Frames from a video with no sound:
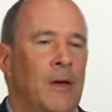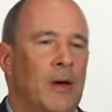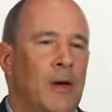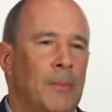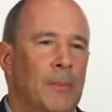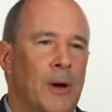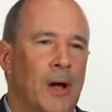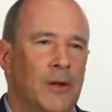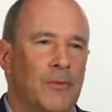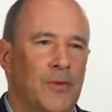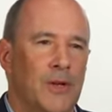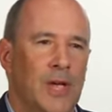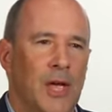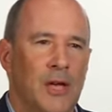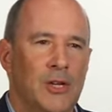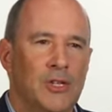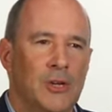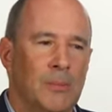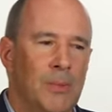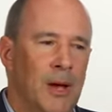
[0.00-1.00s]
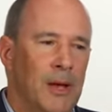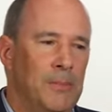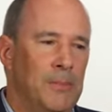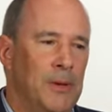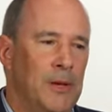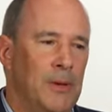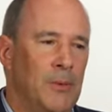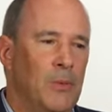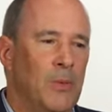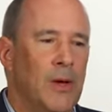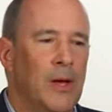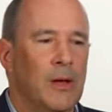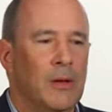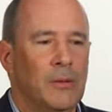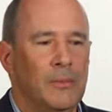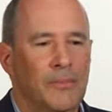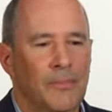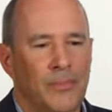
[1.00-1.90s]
A modification might be, well,